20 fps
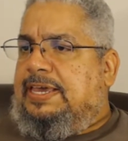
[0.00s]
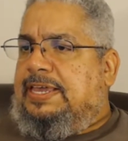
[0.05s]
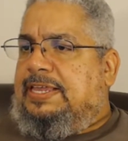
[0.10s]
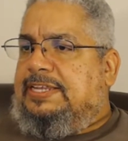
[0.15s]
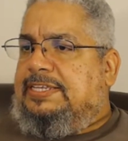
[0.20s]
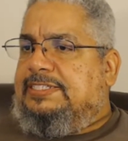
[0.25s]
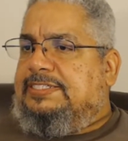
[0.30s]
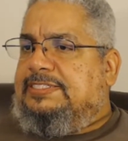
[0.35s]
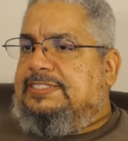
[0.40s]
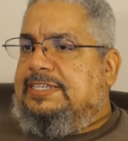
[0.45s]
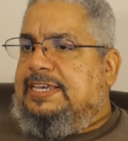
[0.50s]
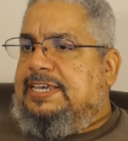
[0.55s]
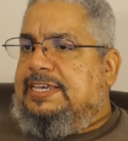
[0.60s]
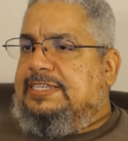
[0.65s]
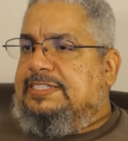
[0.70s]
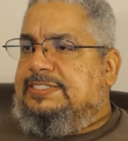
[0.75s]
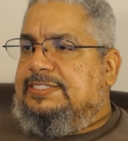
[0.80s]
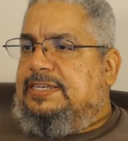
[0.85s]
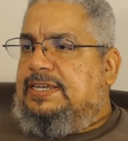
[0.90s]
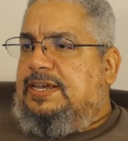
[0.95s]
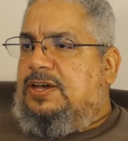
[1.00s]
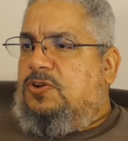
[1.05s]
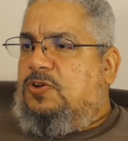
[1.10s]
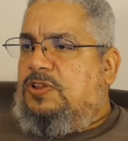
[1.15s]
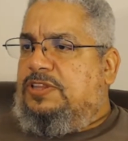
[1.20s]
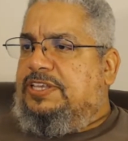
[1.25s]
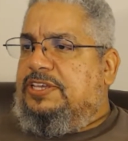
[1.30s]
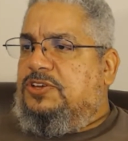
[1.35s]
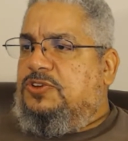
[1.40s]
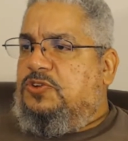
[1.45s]
And it says
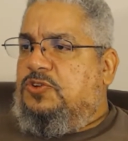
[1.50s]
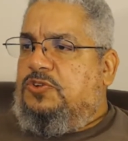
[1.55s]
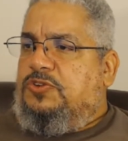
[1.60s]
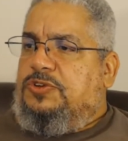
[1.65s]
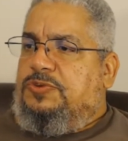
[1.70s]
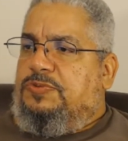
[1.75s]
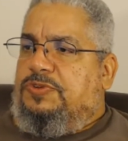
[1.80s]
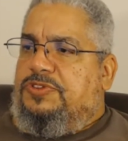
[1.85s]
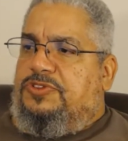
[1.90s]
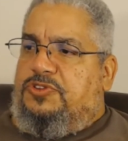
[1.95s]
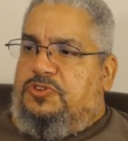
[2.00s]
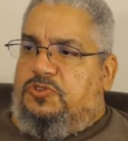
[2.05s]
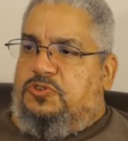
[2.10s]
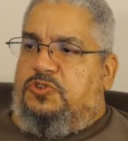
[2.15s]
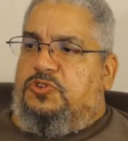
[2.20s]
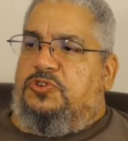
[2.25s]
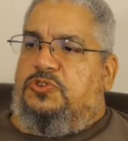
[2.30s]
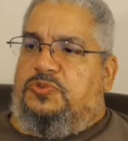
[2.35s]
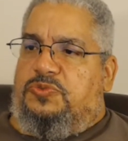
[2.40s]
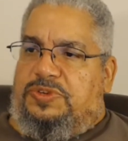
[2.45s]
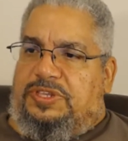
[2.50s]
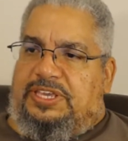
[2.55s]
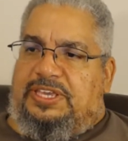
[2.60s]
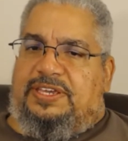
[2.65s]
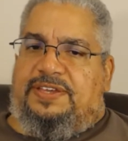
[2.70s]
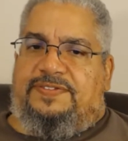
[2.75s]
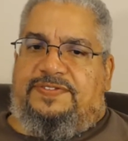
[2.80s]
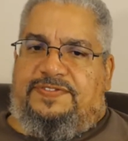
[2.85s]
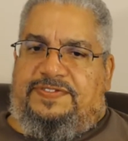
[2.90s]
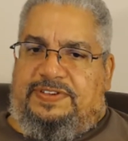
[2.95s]
all encoded with your
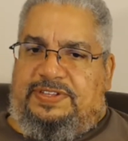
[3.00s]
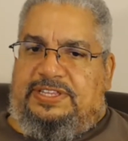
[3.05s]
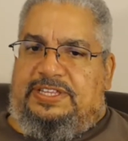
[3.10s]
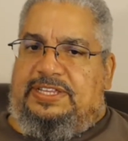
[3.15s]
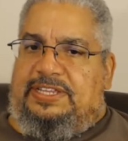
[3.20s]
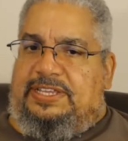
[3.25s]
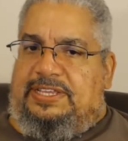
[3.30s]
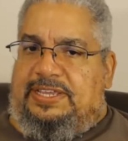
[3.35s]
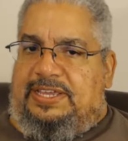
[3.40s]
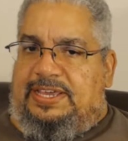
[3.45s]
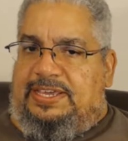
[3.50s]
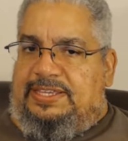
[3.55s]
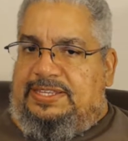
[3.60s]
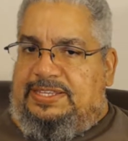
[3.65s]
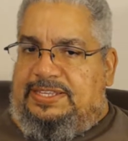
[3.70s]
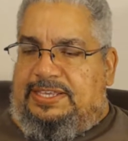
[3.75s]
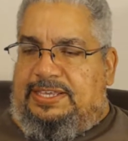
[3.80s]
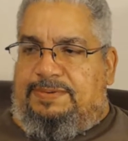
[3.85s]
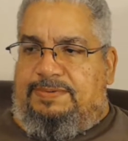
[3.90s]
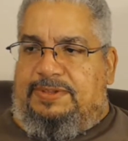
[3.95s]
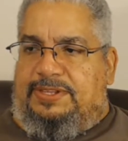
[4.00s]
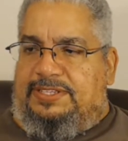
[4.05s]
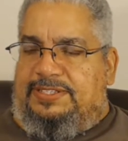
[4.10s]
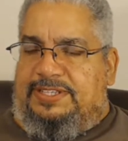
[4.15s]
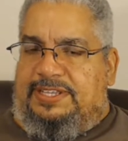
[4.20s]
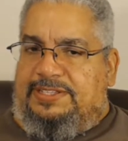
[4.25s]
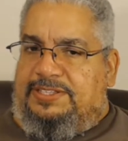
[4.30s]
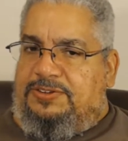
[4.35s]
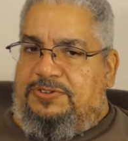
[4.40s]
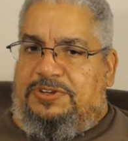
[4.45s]
unique affiliate ID, but
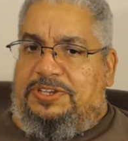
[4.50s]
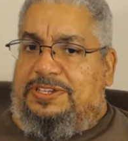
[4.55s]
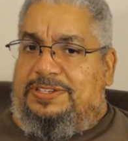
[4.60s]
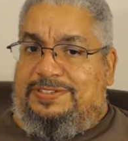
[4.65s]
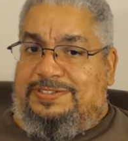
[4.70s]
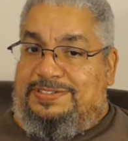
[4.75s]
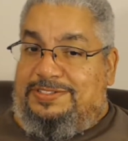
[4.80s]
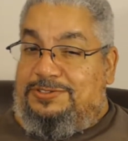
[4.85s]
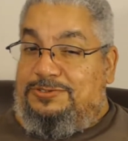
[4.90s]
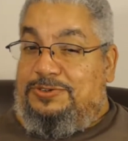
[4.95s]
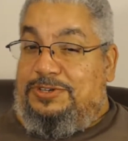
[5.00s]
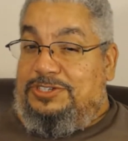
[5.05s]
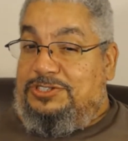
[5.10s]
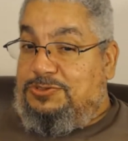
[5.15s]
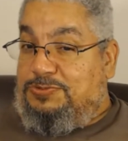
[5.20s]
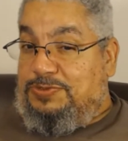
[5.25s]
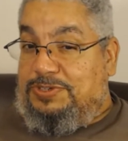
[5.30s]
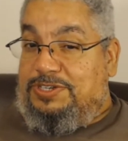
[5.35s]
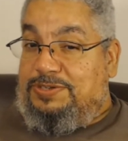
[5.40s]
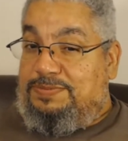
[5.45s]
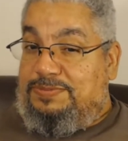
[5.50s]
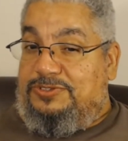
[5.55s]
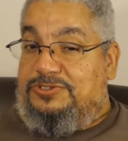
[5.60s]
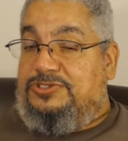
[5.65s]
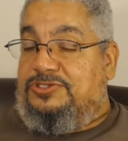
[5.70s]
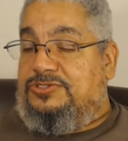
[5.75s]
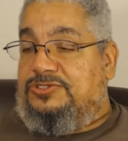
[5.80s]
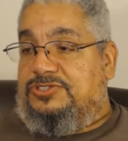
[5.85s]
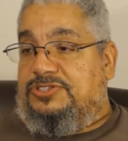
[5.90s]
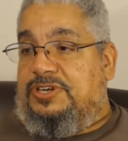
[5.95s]
that's not the only consideration with
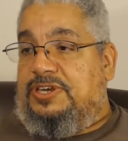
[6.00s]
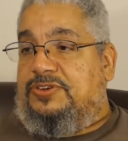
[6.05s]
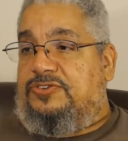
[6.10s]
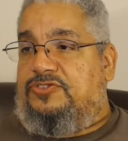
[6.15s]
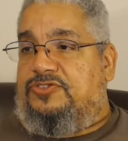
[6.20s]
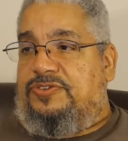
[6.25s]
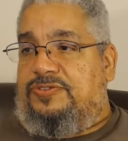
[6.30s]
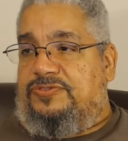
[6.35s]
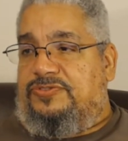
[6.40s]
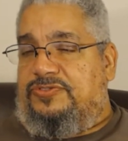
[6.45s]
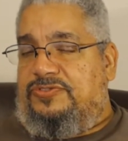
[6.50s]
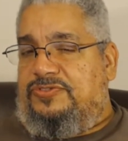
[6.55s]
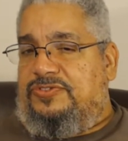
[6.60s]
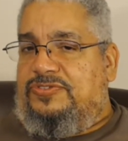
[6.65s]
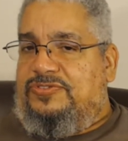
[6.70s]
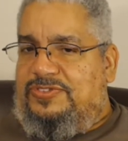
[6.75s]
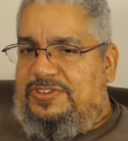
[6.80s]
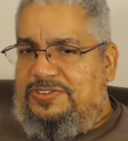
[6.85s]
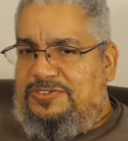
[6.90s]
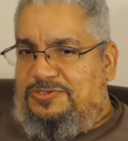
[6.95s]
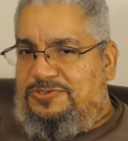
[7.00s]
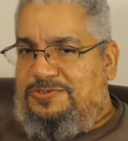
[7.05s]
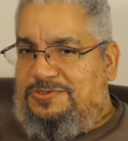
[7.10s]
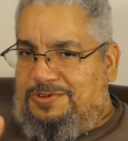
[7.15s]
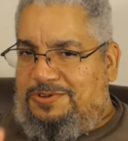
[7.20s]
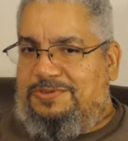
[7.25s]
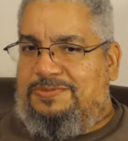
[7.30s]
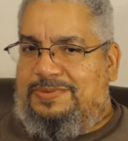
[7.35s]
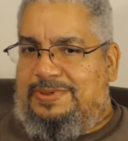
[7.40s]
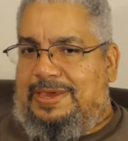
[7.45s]
Commission Junction. So just that you
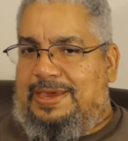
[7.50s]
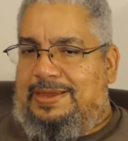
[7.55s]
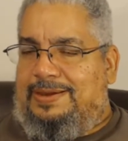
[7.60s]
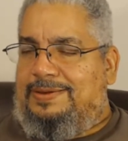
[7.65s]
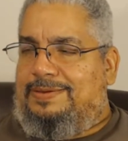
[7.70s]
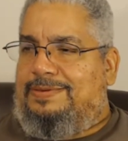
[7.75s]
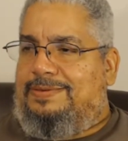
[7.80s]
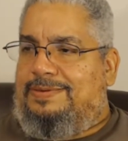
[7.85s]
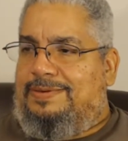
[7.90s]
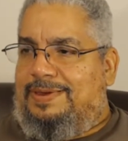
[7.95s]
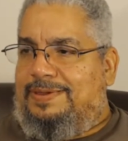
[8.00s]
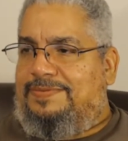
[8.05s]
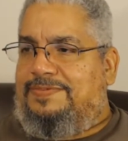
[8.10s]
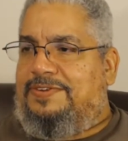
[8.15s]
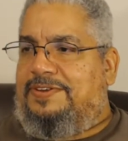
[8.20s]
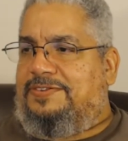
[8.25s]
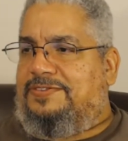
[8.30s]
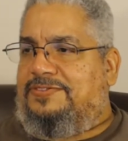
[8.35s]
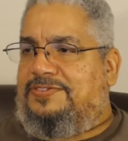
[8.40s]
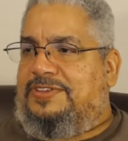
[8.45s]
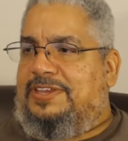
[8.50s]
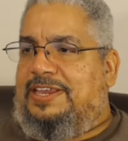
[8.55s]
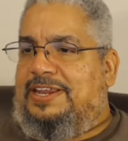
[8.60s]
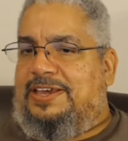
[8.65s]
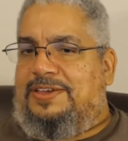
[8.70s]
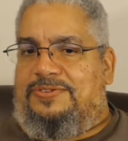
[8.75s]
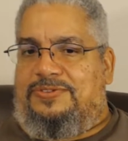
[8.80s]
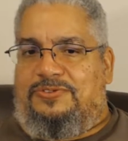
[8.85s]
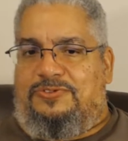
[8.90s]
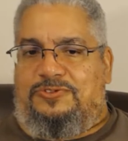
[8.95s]
know that. You have to
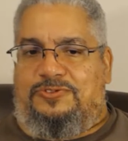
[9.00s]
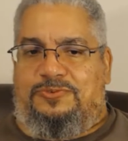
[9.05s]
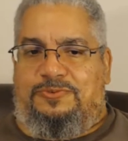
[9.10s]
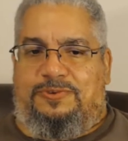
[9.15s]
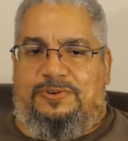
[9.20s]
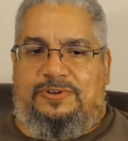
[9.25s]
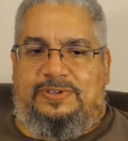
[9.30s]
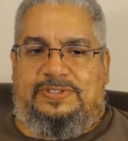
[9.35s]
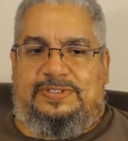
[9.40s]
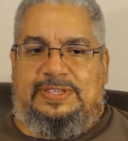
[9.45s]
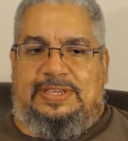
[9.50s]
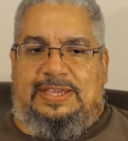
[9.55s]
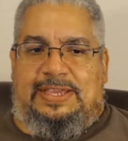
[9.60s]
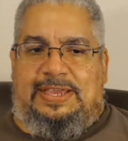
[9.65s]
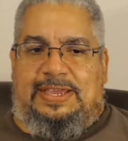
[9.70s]
understand how those work.